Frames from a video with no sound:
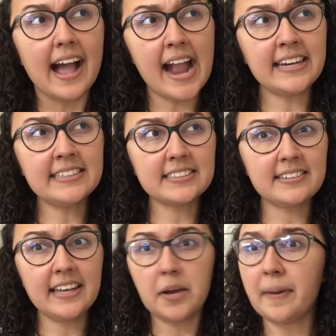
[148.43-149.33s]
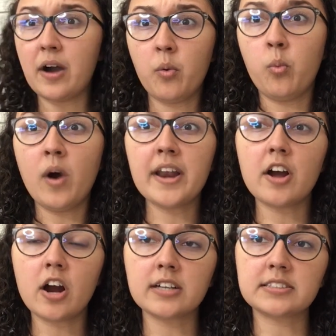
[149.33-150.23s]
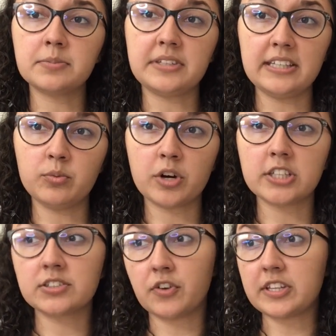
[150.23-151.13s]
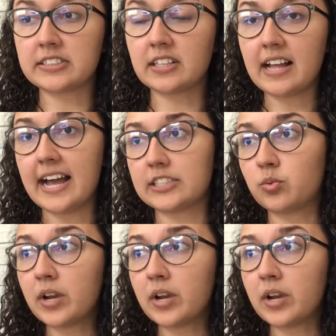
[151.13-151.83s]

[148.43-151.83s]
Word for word: I need to think about what are some keywords for this class.